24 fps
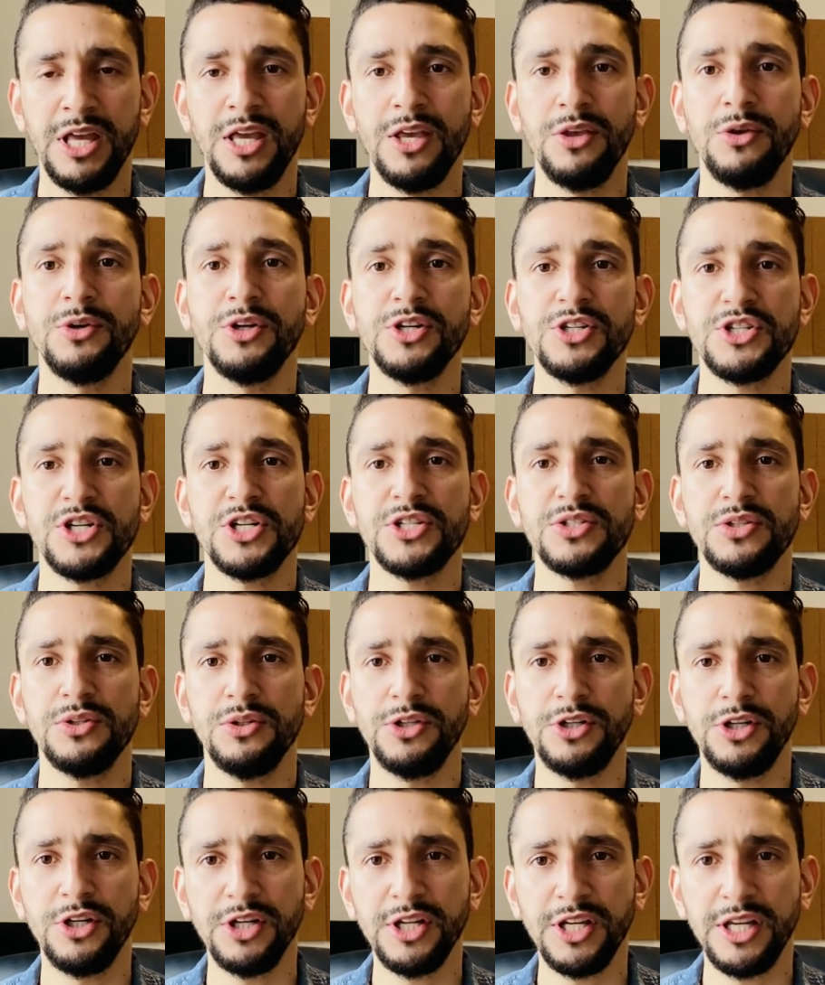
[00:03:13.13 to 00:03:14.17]
You're just
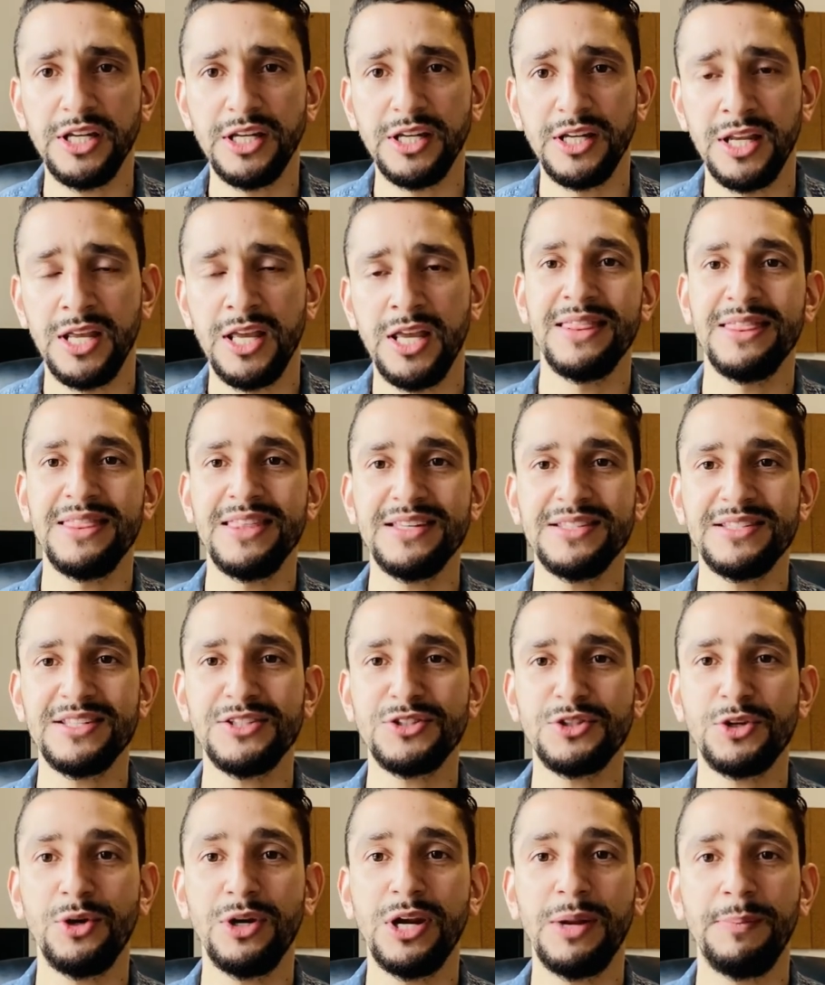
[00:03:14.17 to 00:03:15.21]
learning. This
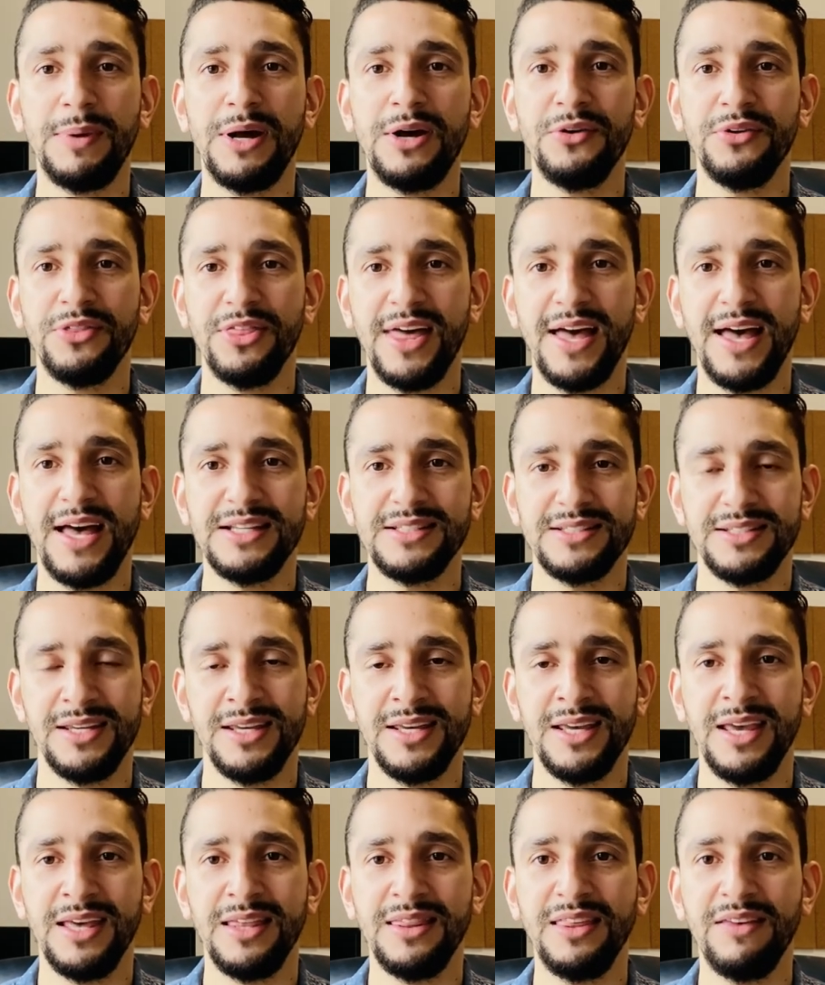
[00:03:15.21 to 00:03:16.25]
is all about that,
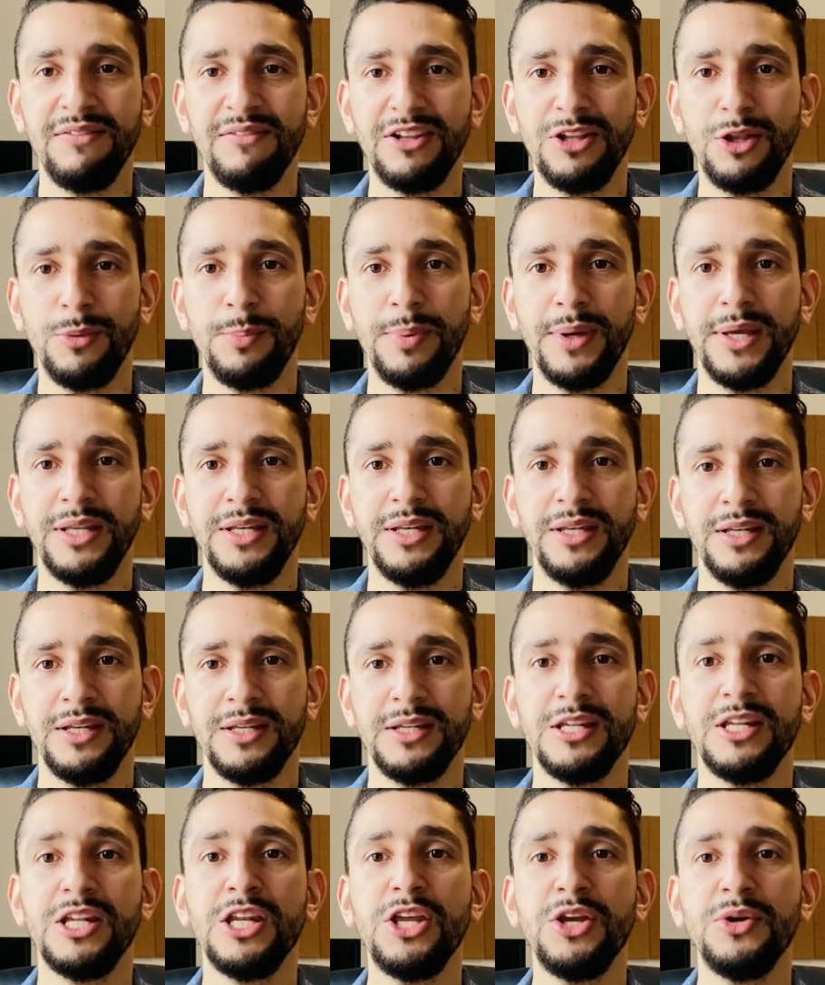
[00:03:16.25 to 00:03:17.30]
developing
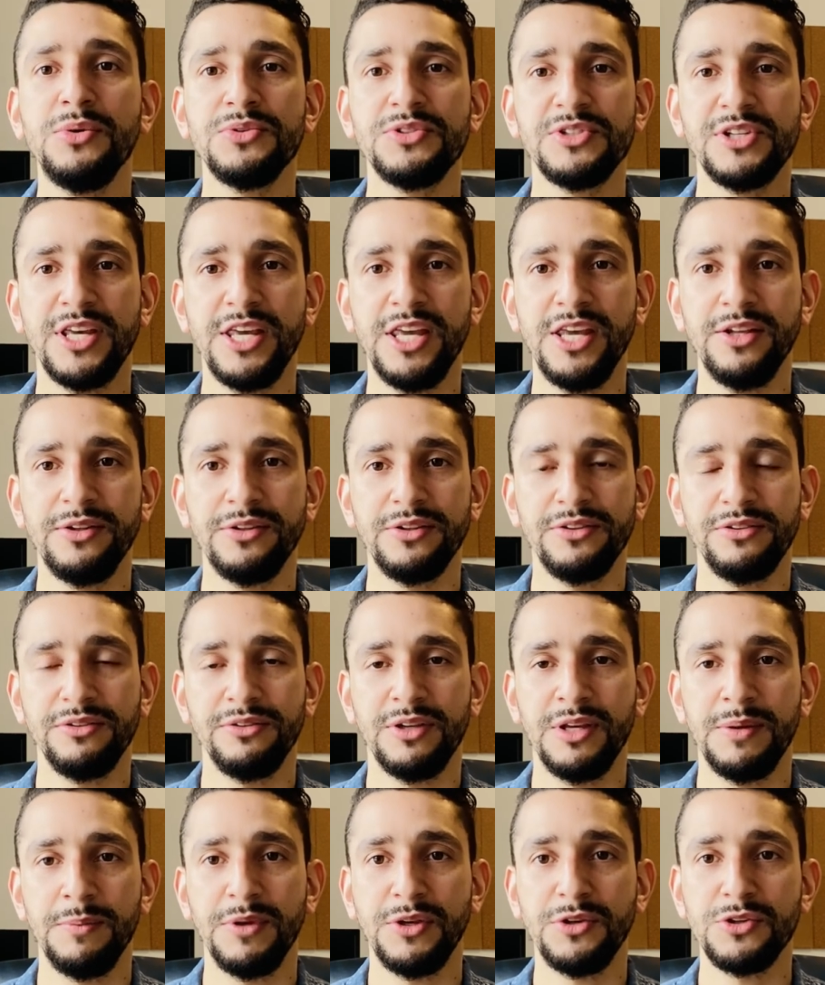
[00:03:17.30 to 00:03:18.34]
new skills,
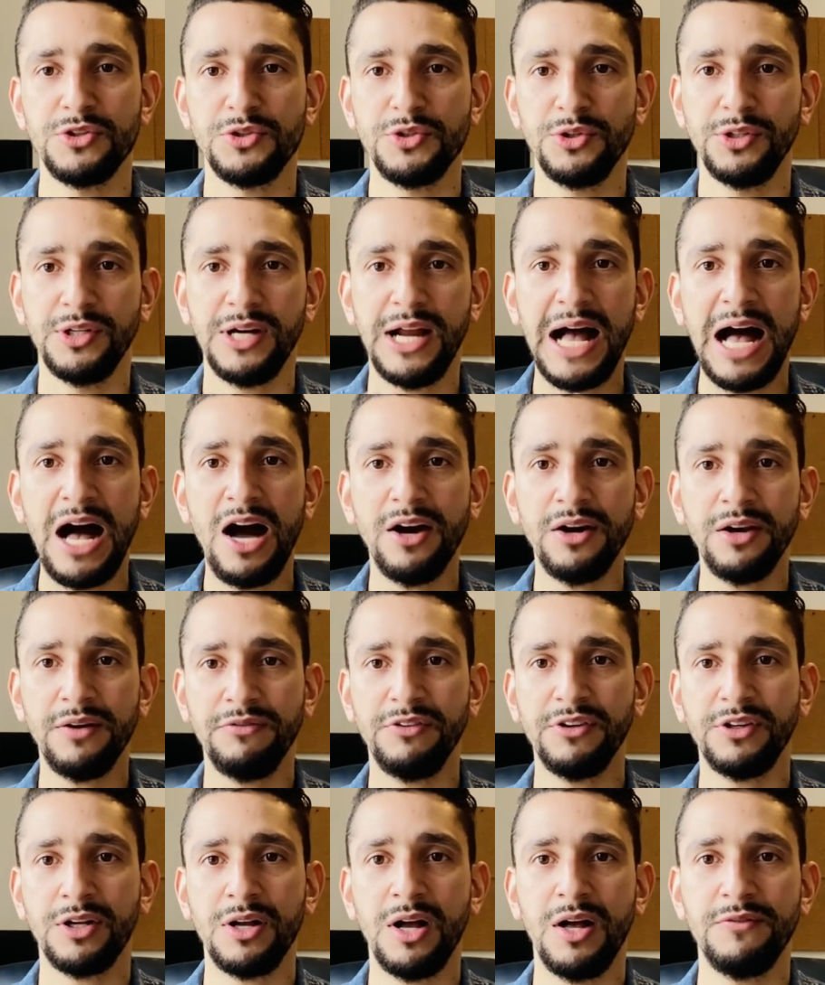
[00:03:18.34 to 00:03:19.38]
because you're out of
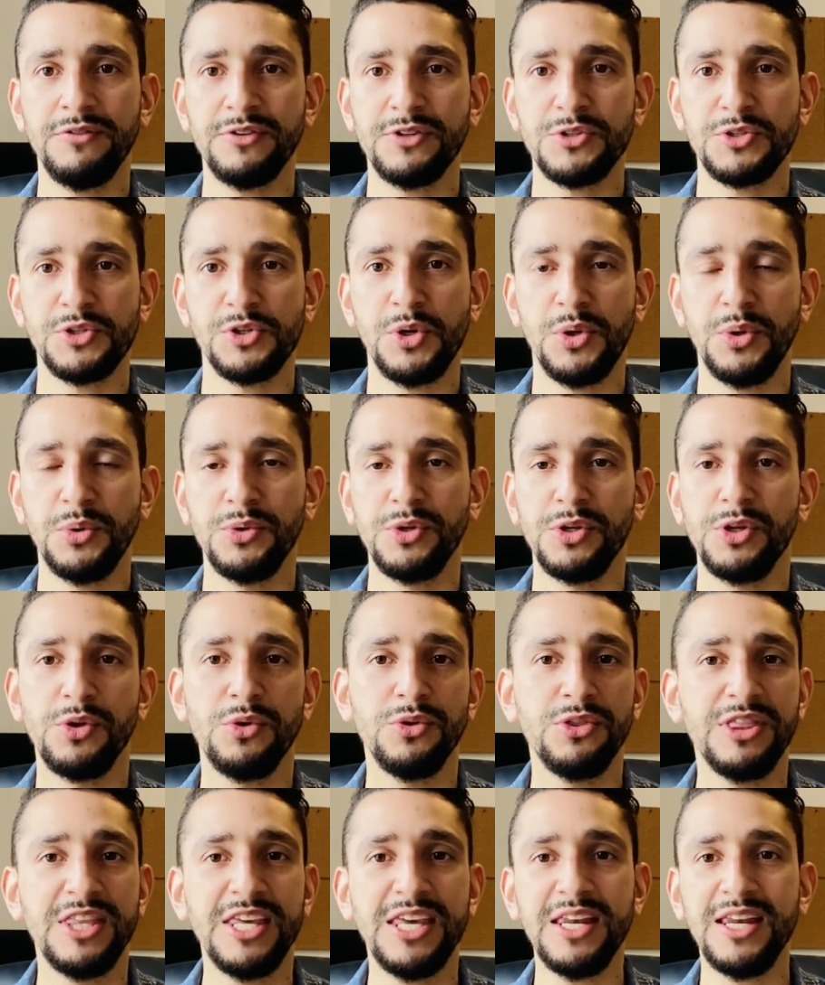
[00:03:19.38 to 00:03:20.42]
your comfort zone. You
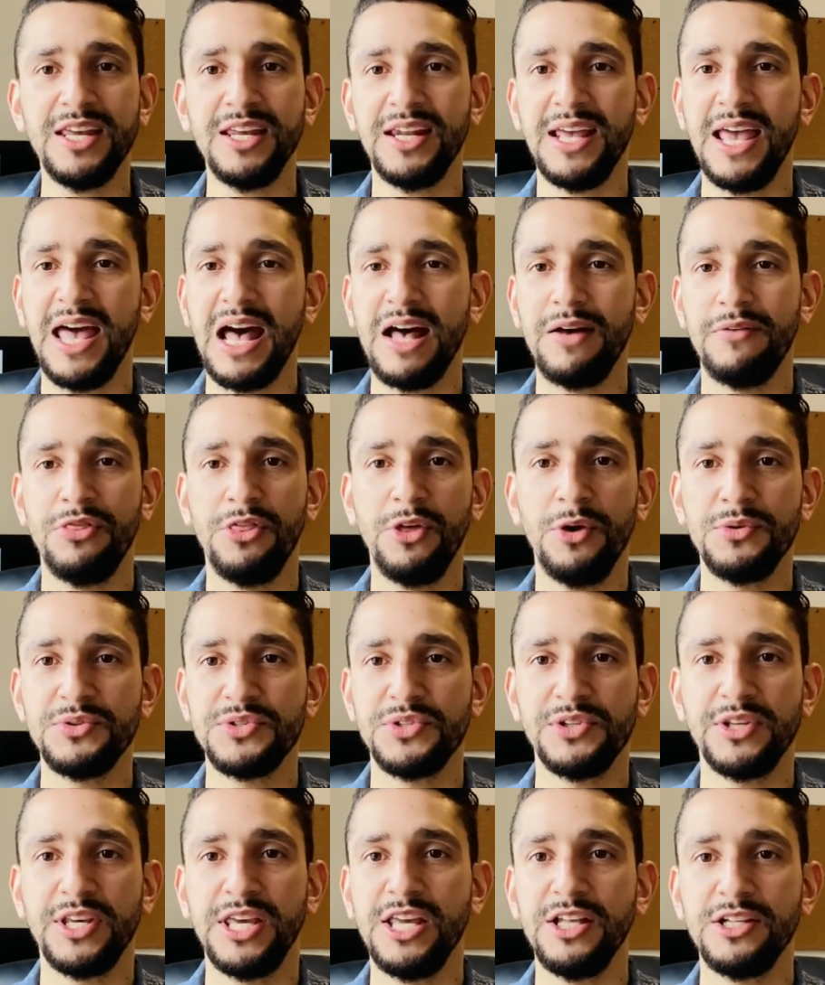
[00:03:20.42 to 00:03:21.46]
didn't have those
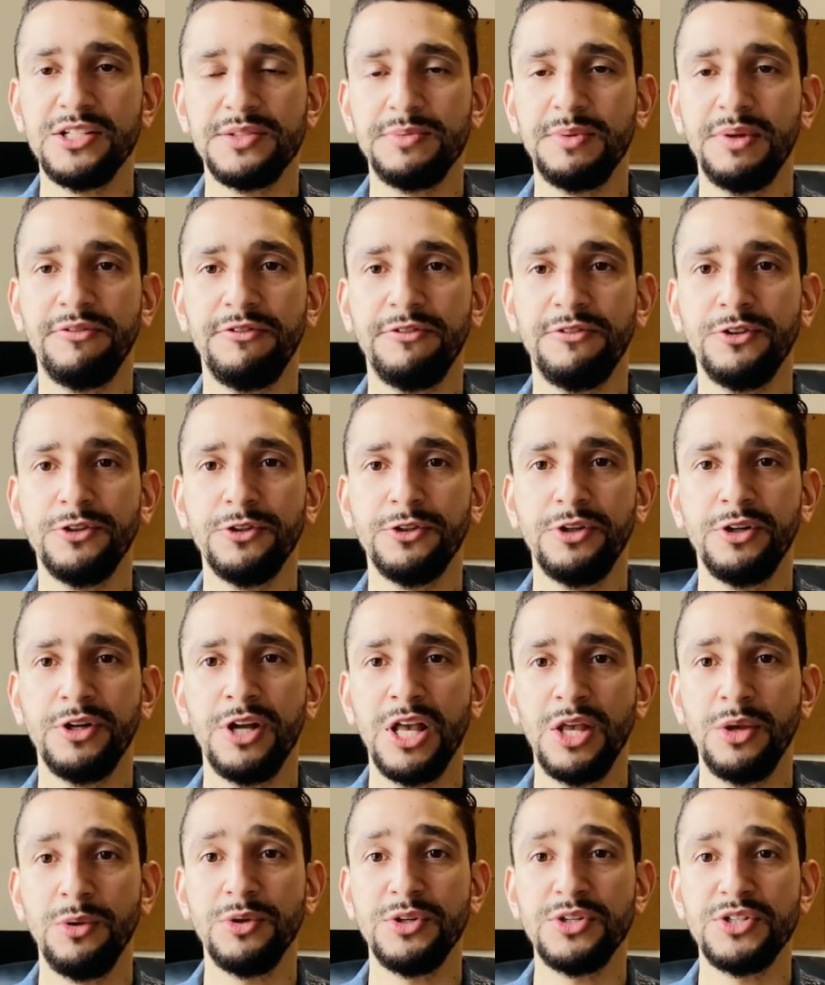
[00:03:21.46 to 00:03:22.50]
skills before.
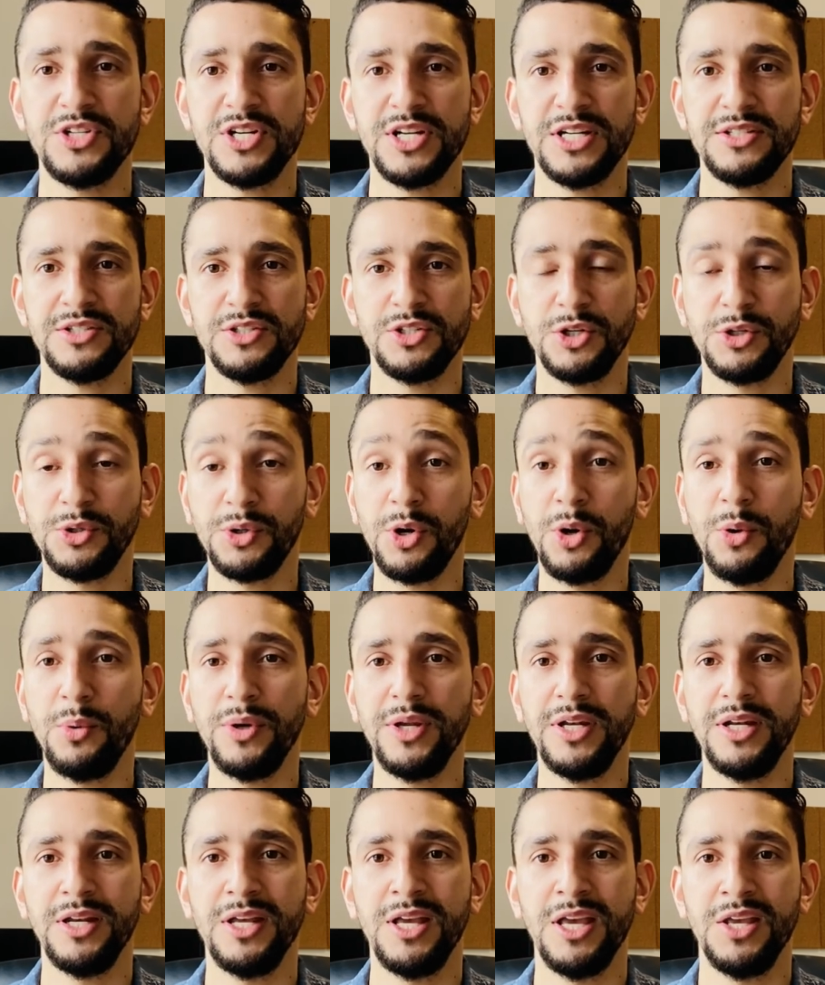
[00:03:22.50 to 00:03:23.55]
You're just
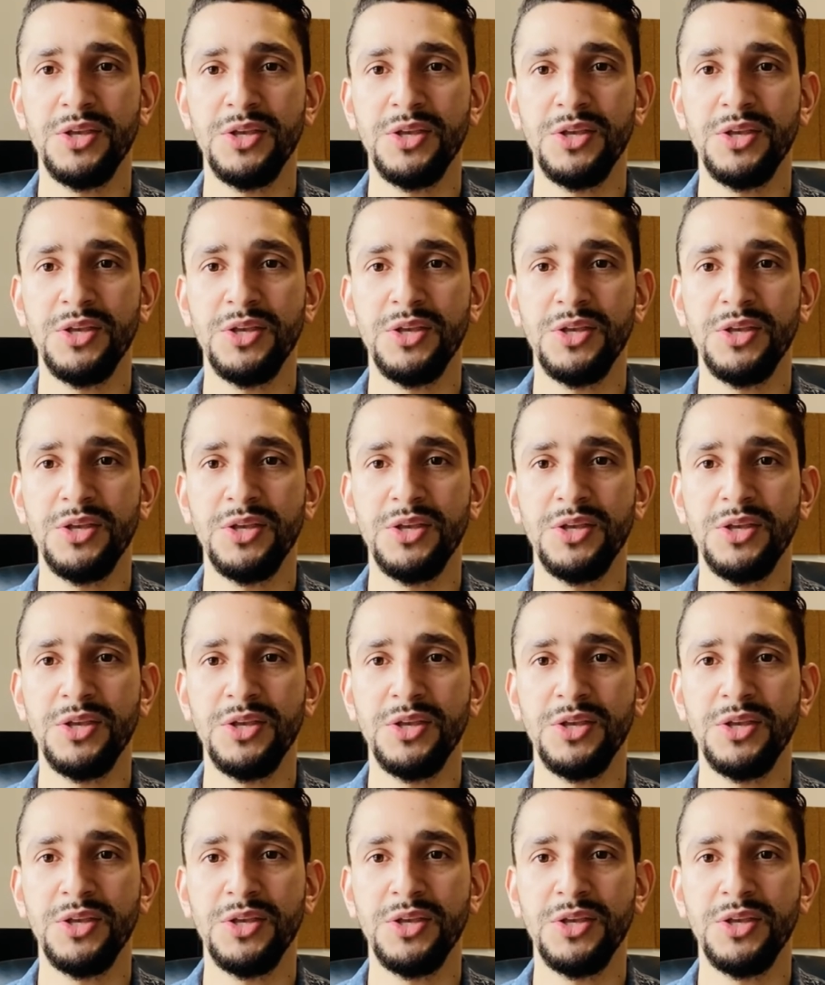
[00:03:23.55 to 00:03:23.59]
growing.